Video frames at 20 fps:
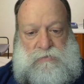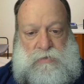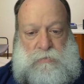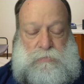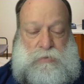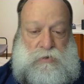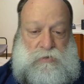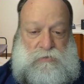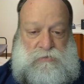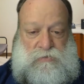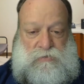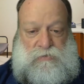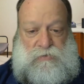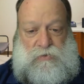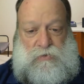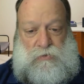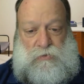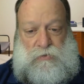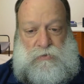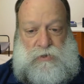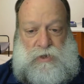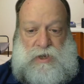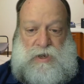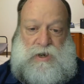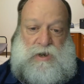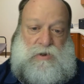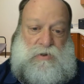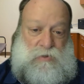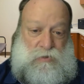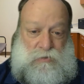The person's cold, they had
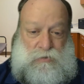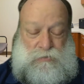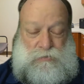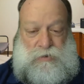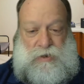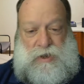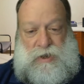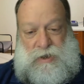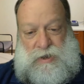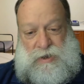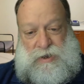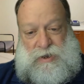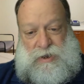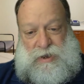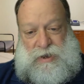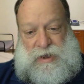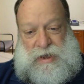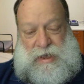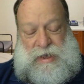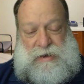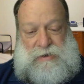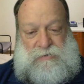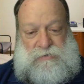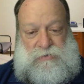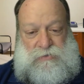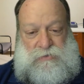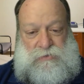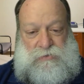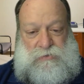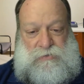a cold
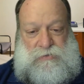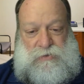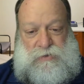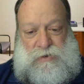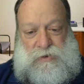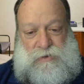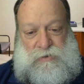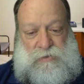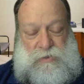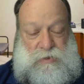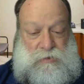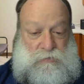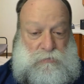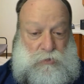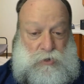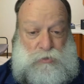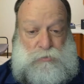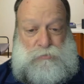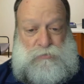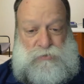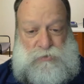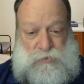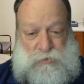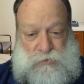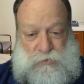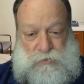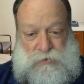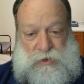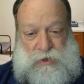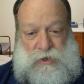attitude, the room's cold.